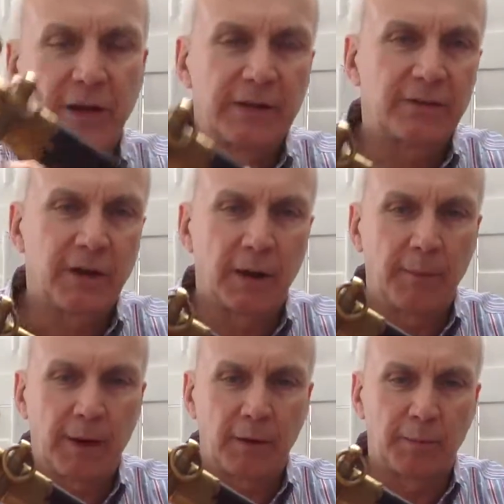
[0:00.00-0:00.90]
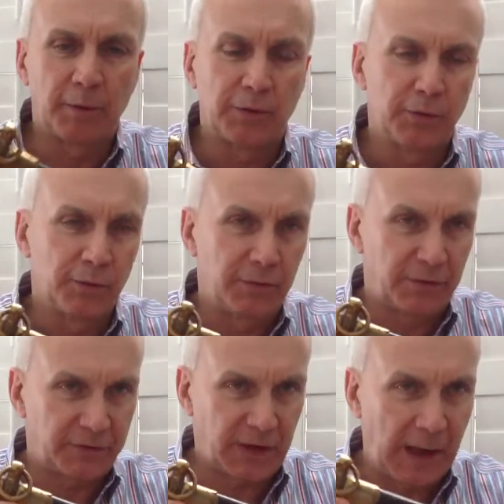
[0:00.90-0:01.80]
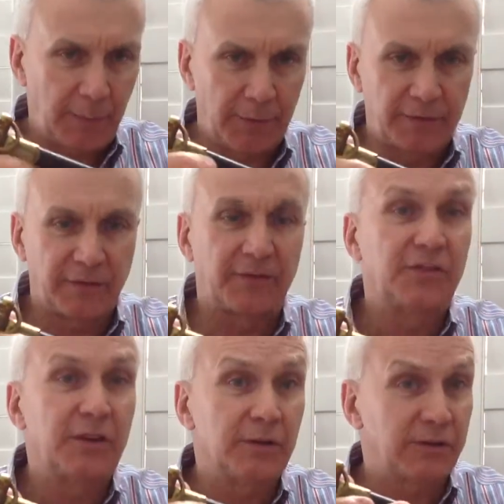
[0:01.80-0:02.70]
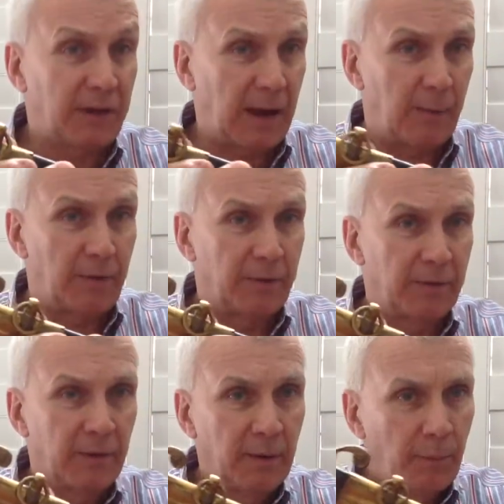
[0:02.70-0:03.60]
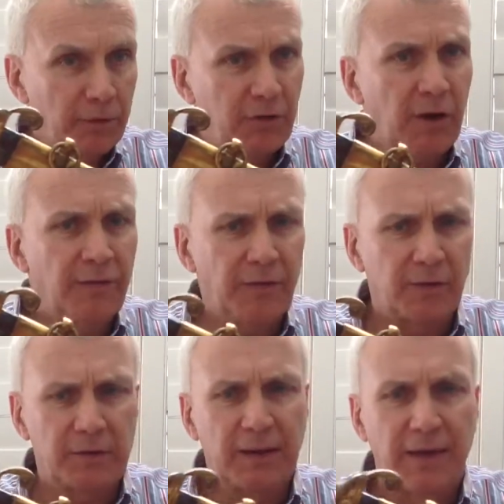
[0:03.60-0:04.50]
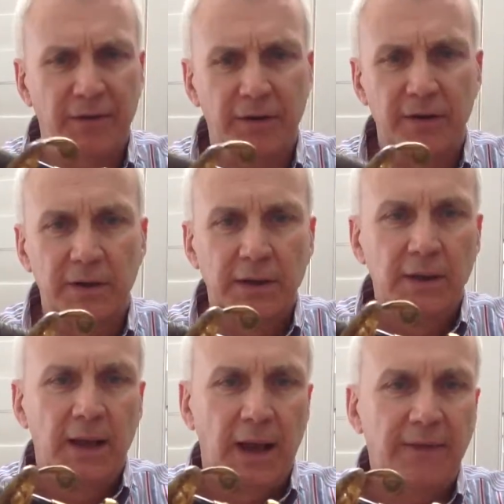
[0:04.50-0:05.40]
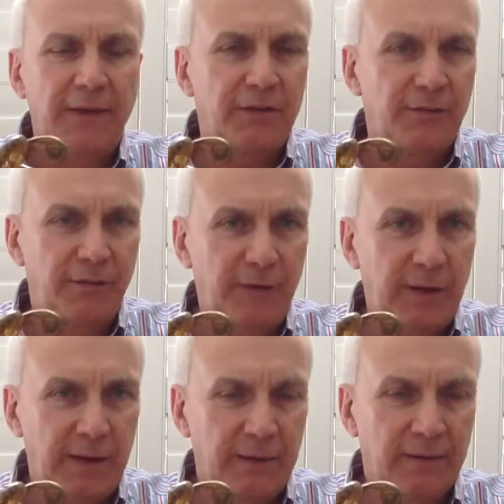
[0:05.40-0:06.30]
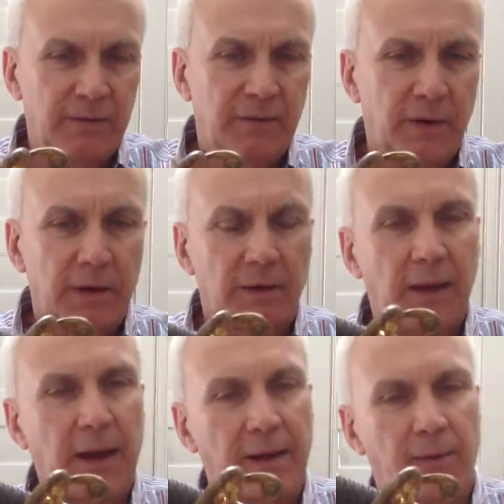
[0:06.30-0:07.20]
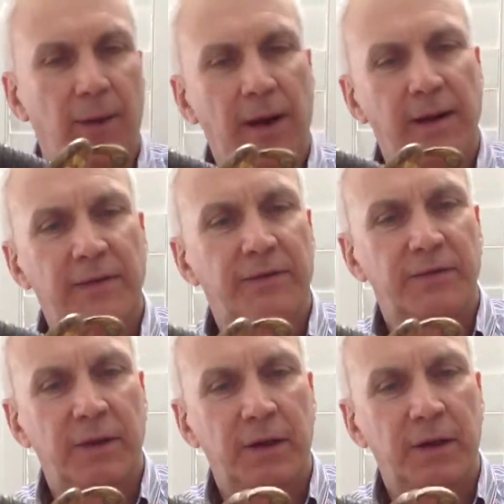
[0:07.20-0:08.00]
it's gunmetal blued. The scabbard, it's a steel scabbard. Most often they're leather, and these fittings are likewise